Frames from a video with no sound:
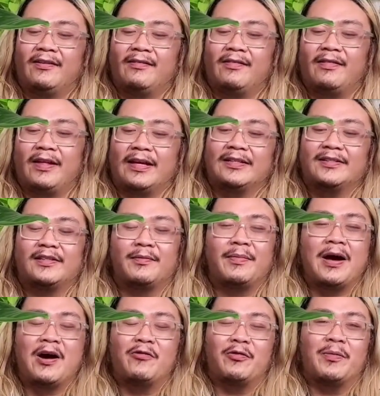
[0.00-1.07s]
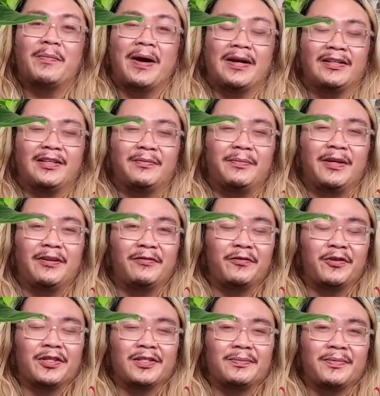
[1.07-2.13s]
they somehow reminded me of
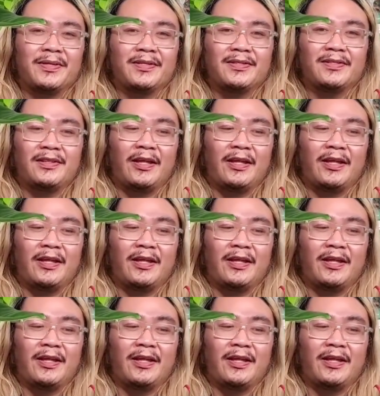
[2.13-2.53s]
Christmas.